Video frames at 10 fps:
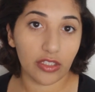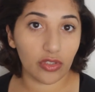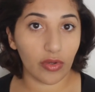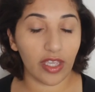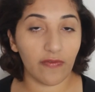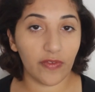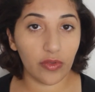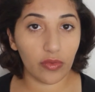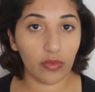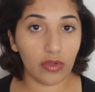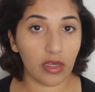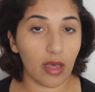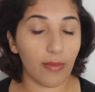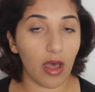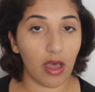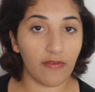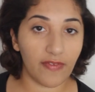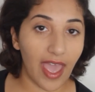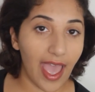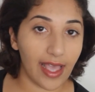So if you come
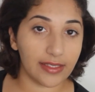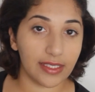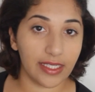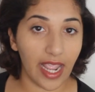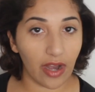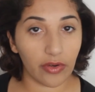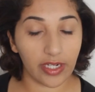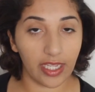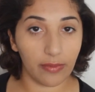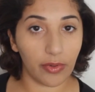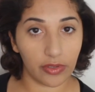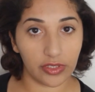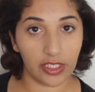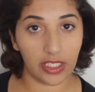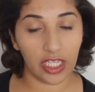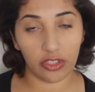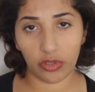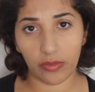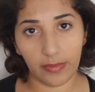off as an arrogant person and you're